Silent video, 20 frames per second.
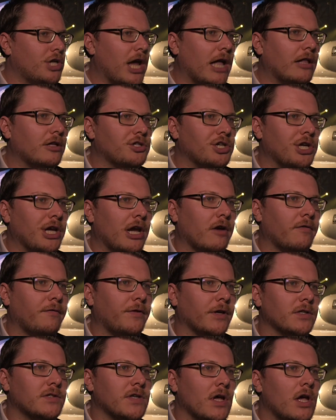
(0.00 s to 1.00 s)
challenging
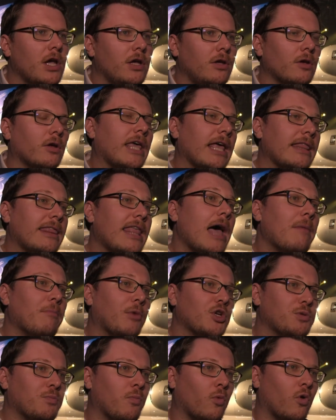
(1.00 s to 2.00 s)
airfields, you'll get that
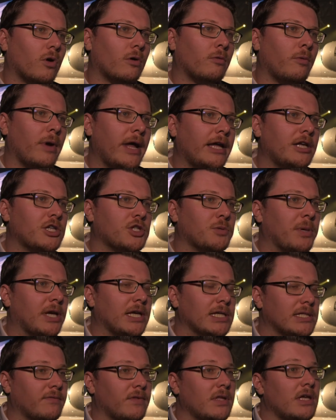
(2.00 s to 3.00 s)
much more range
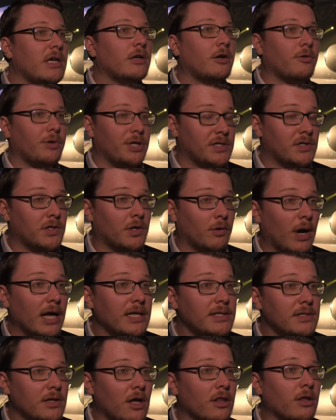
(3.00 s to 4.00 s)
because of the increased
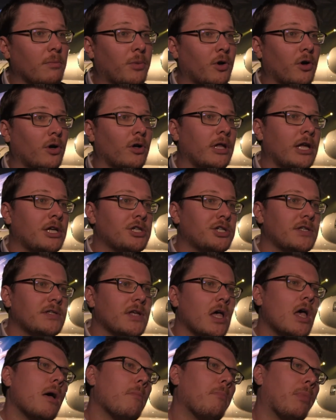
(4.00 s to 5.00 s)
thrust on the Pearl
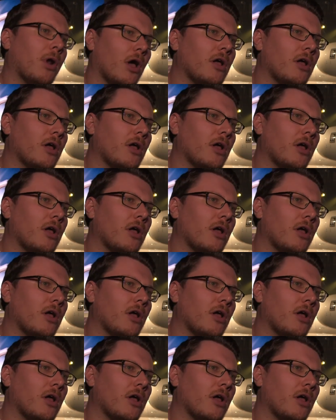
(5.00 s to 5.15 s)
engines, but